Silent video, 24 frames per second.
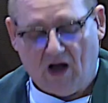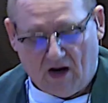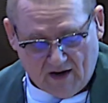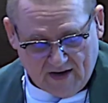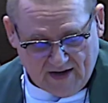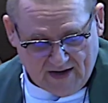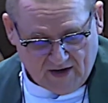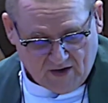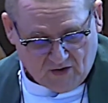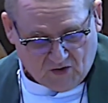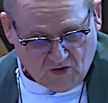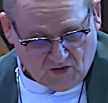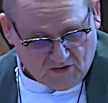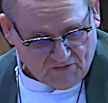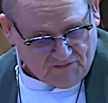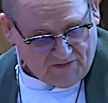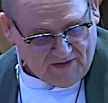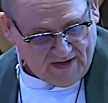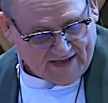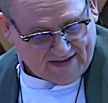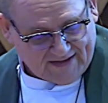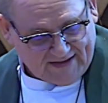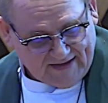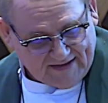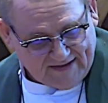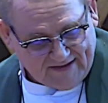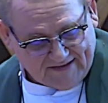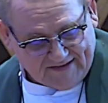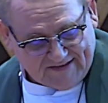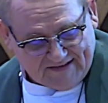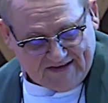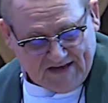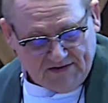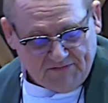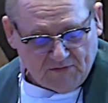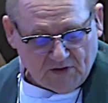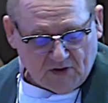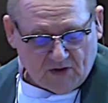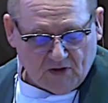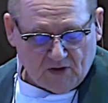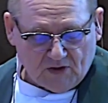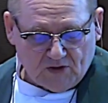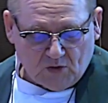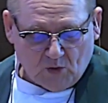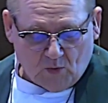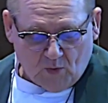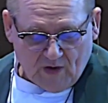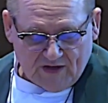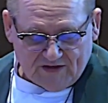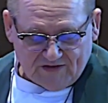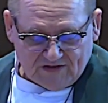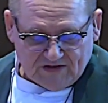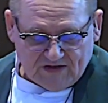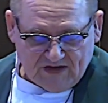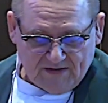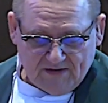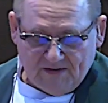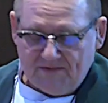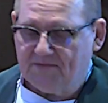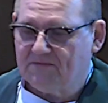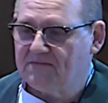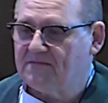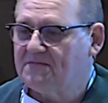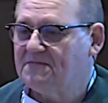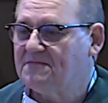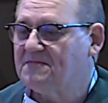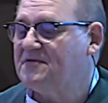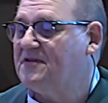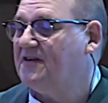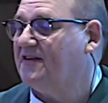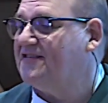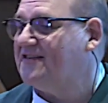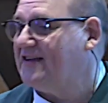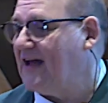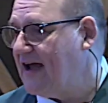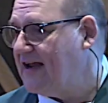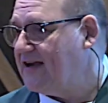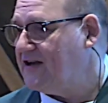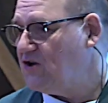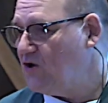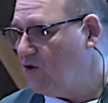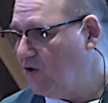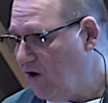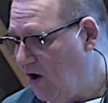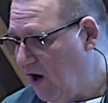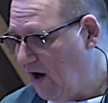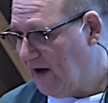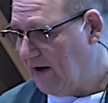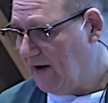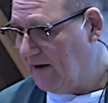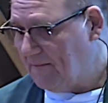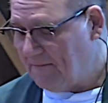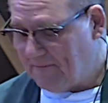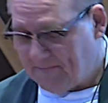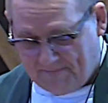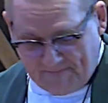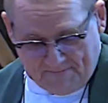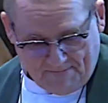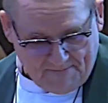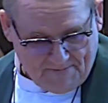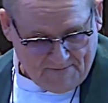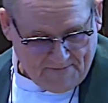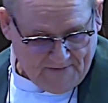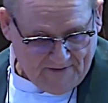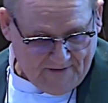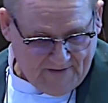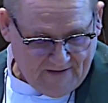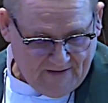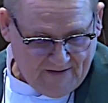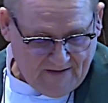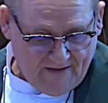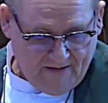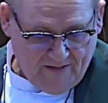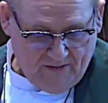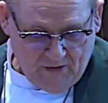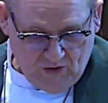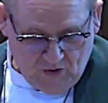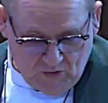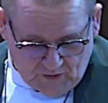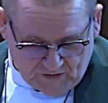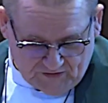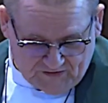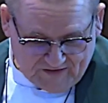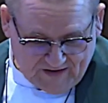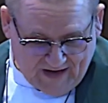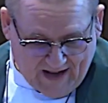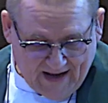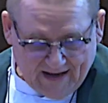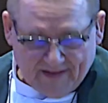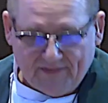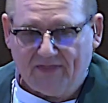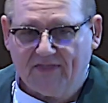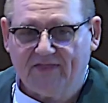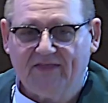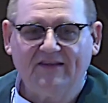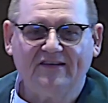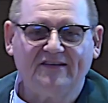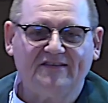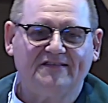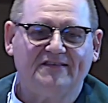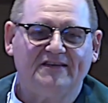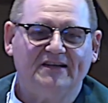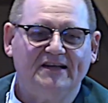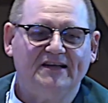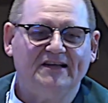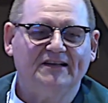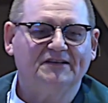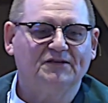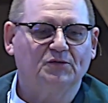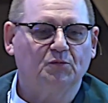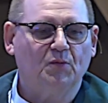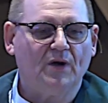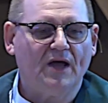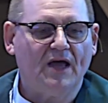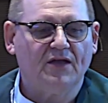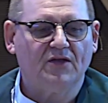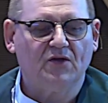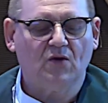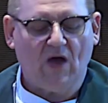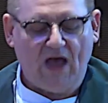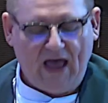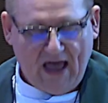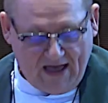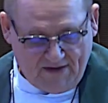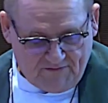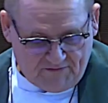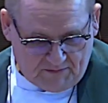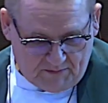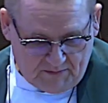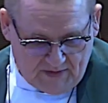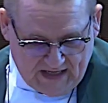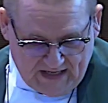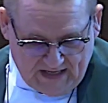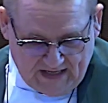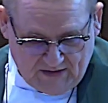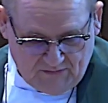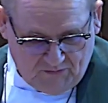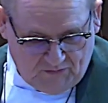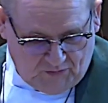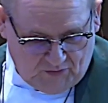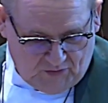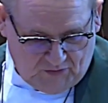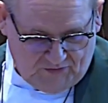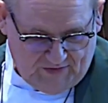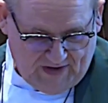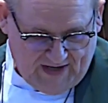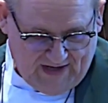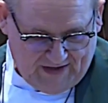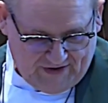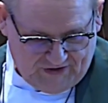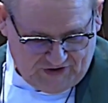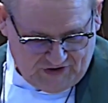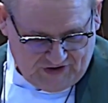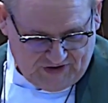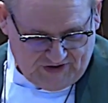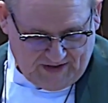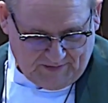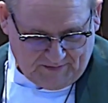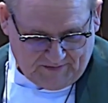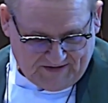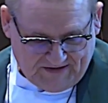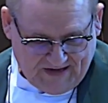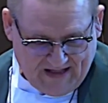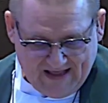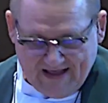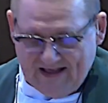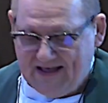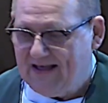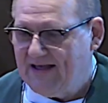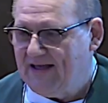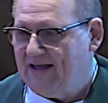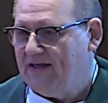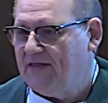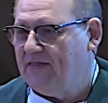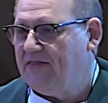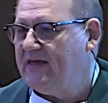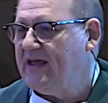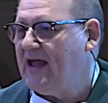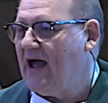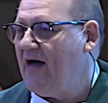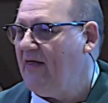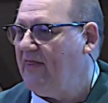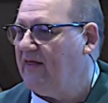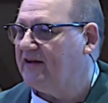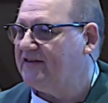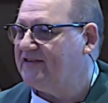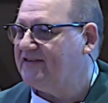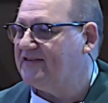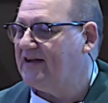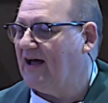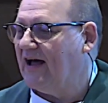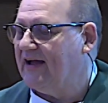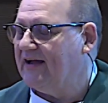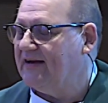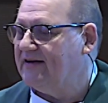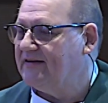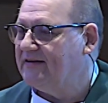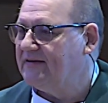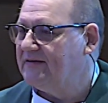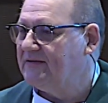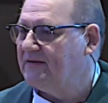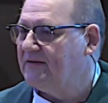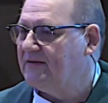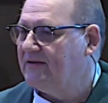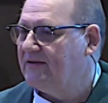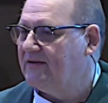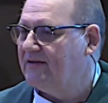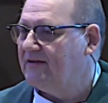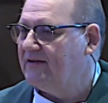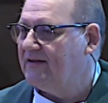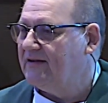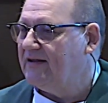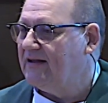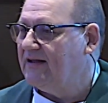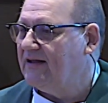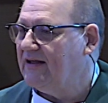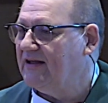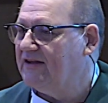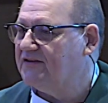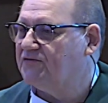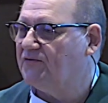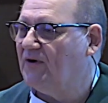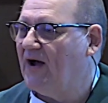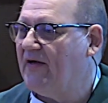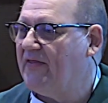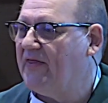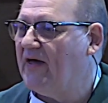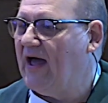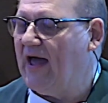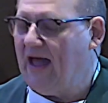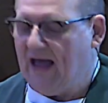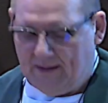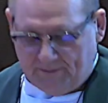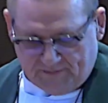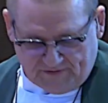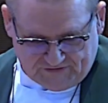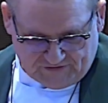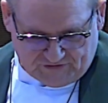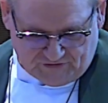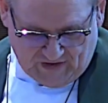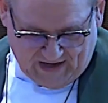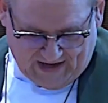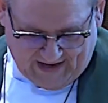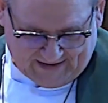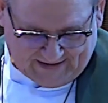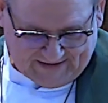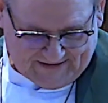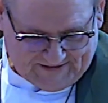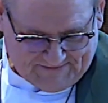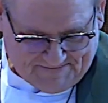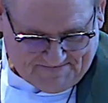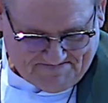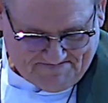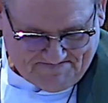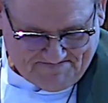are in a conflict, it is difficult to question the side you're on. Your side, this is where you have meaningful relationships. The other side is rather abstract.